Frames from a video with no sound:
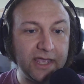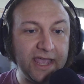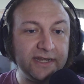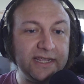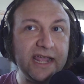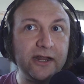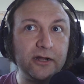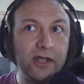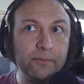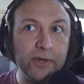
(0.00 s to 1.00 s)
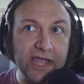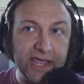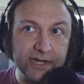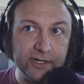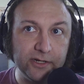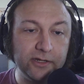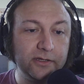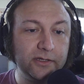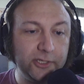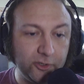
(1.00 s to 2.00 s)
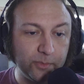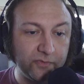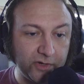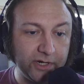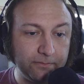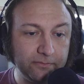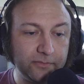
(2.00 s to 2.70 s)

and cannot comprehend human freedom